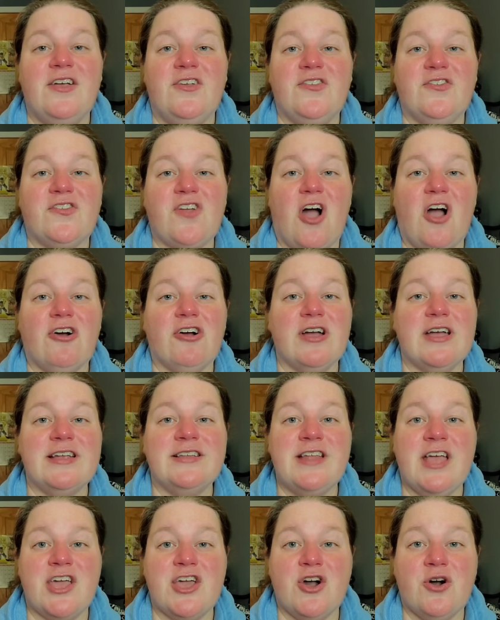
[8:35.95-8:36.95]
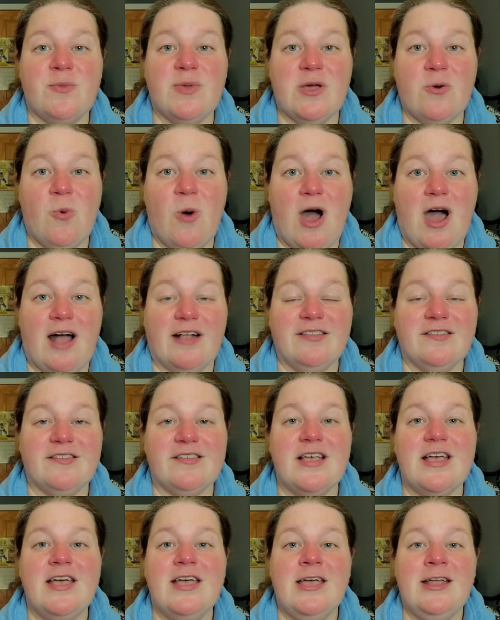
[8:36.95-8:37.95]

starring Naomi Watts.